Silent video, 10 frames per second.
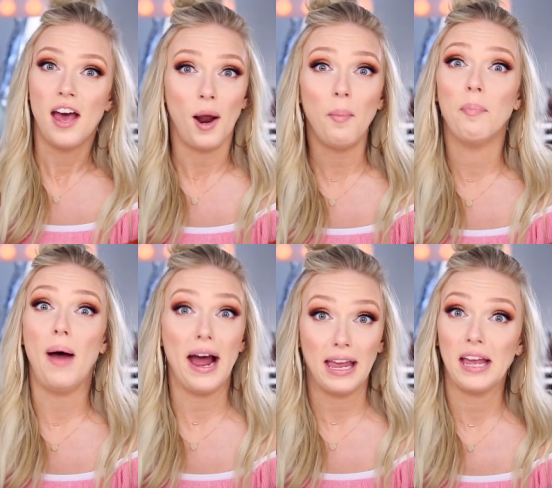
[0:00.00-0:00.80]
I'm
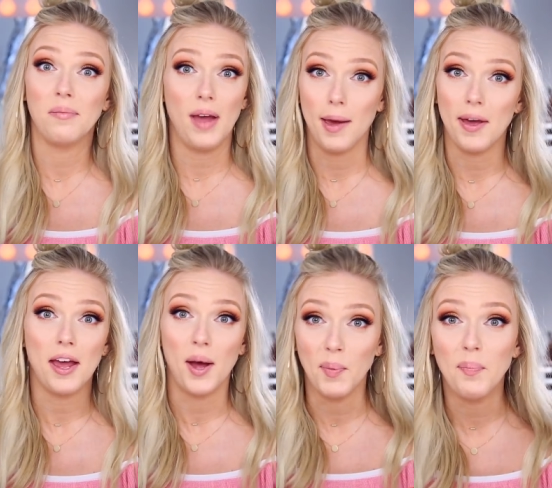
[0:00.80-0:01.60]
back in,
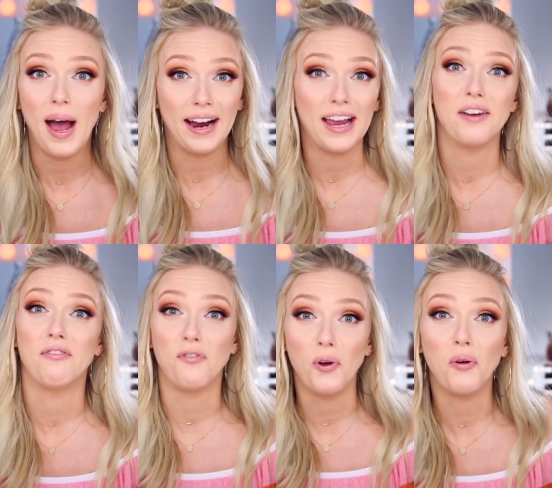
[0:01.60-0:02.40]
baby. I'm back in
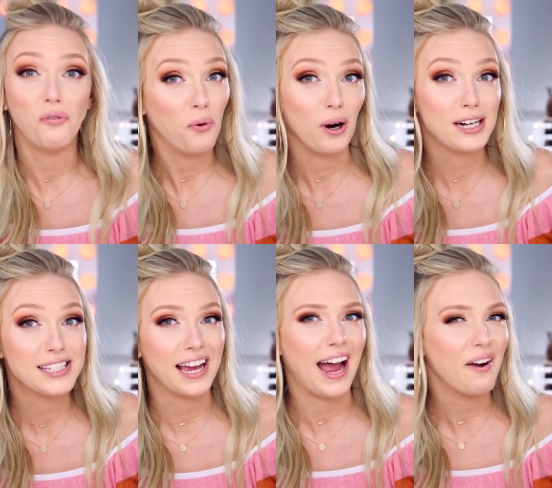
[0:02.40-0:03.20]
full
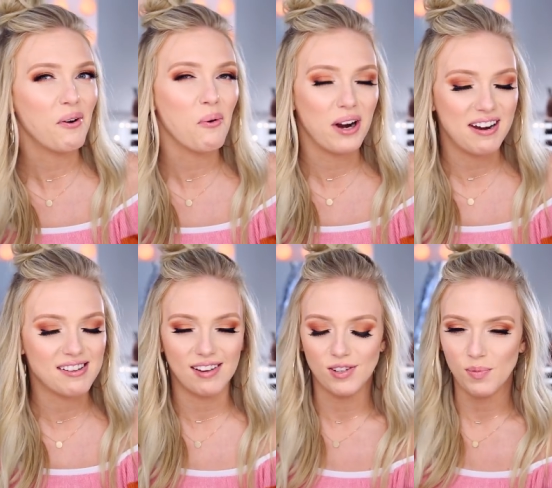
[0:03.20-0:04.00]
force. Like, I don't know what it
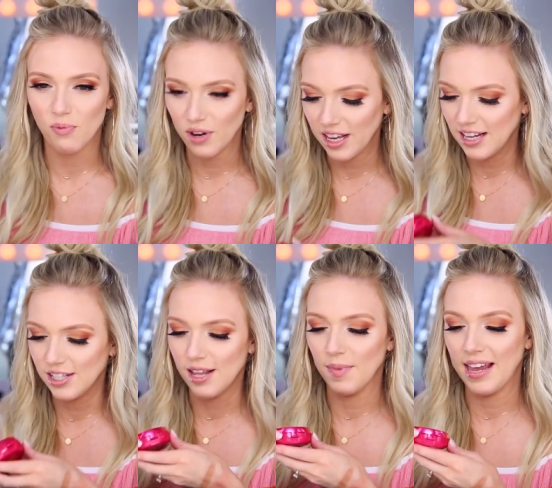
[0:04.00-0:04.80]
is. I've just been really
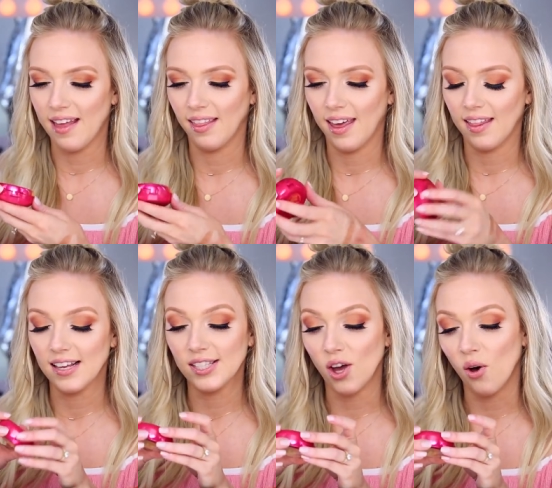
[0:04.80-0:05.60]
into them again
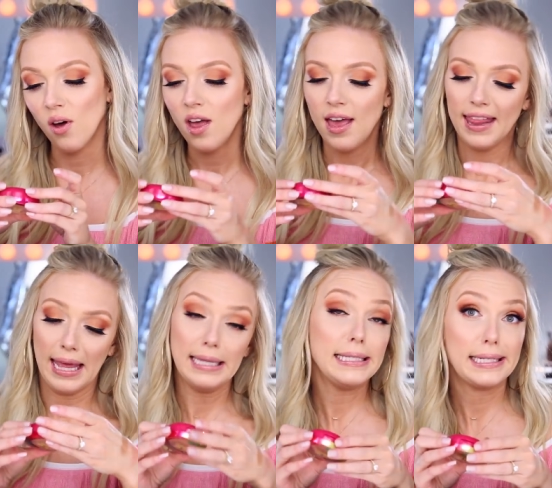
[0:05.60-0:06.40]
lately, so,
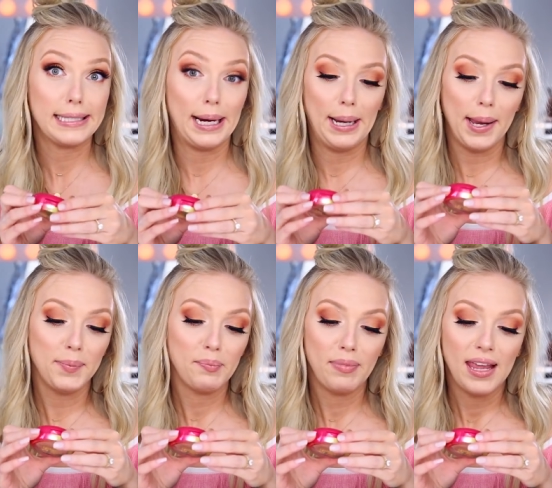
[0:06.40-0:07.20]
you know, it's
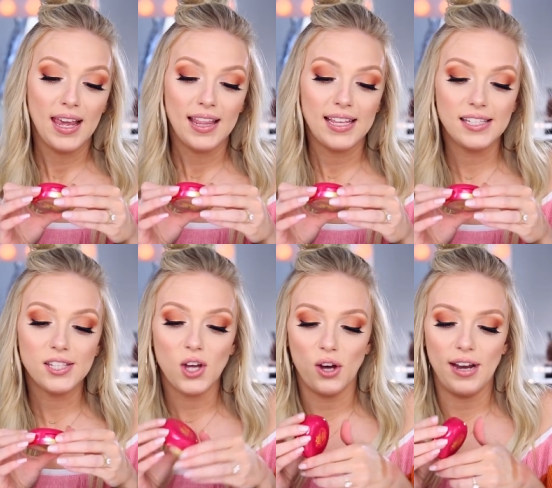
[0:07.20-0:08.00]
exciting. This
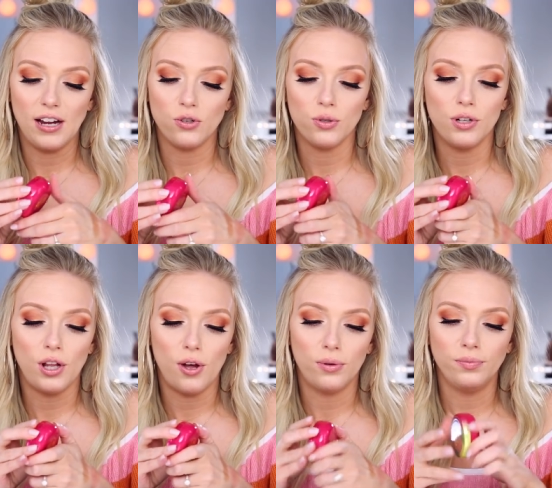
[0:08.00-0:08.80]
is called Natural
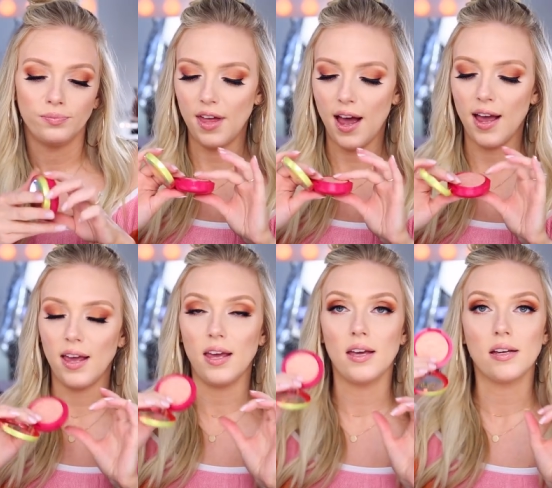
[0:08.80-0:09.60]
Glow.
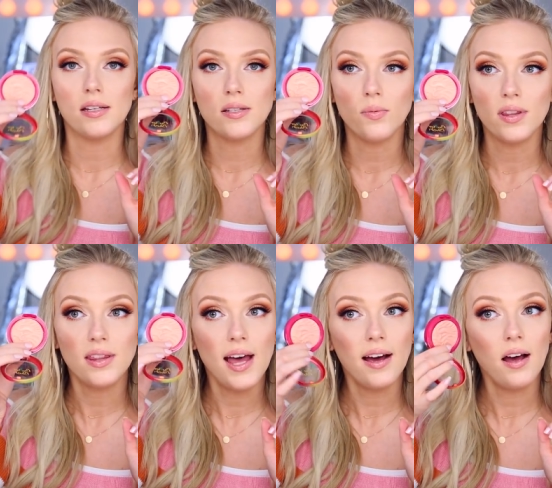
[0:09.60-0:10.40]
That is
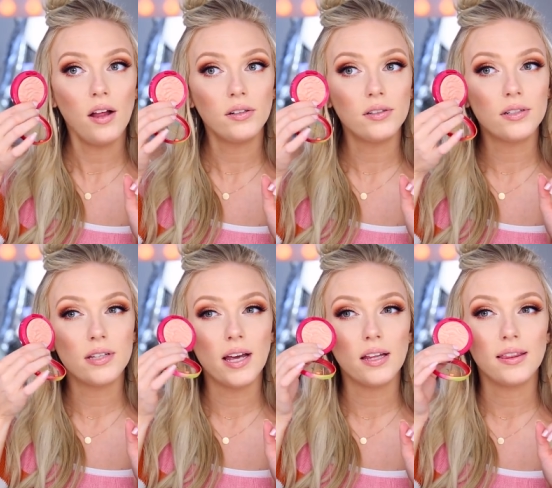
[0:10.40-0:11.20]
what that color looks
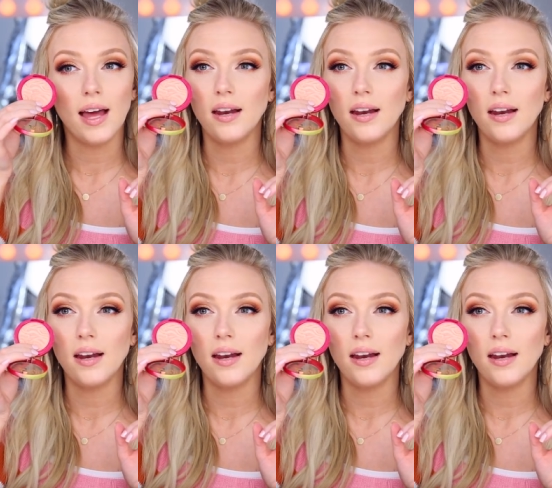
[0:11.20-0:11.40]
like.